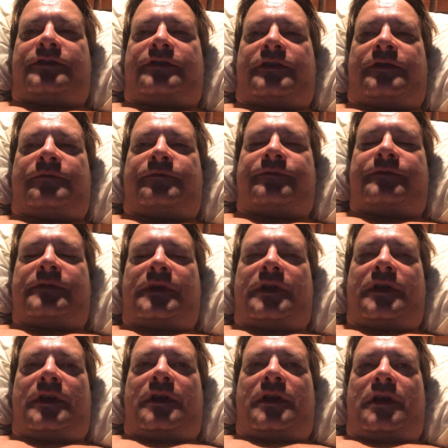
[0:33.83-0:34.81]
I
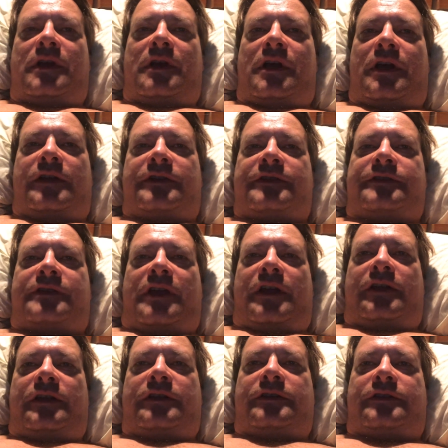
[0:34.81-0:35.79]

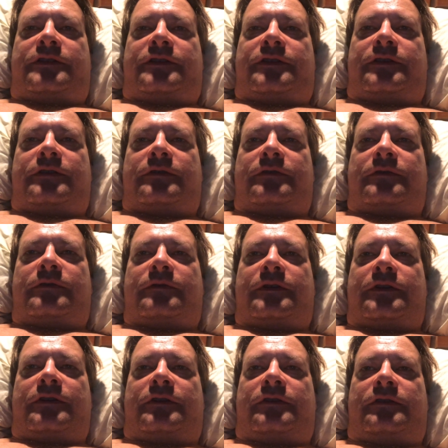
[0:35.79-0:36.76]
decided to
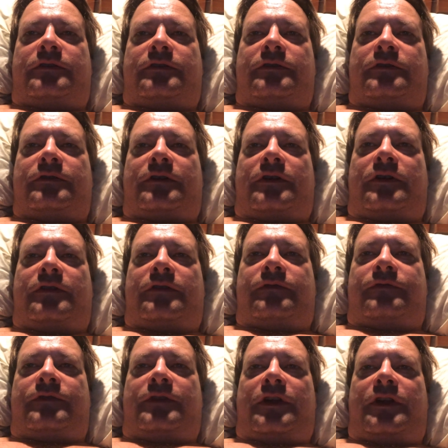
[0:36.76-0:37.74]
include all
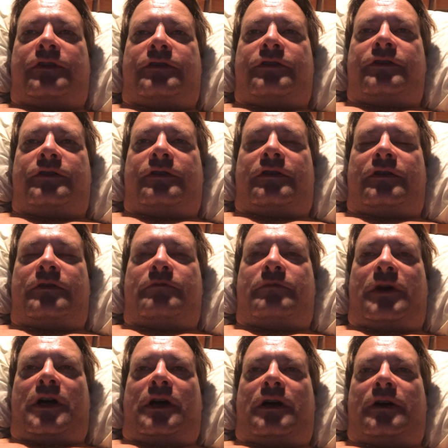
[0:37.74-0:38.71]
of, like, the nuclear
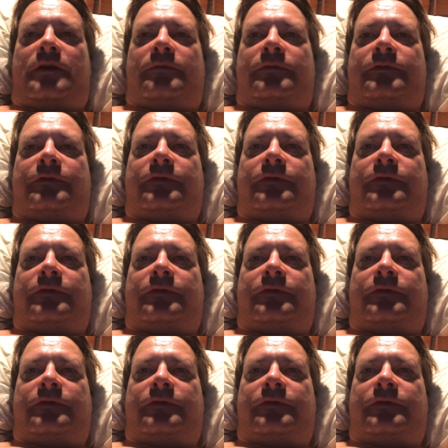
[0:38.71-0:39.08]
bomb,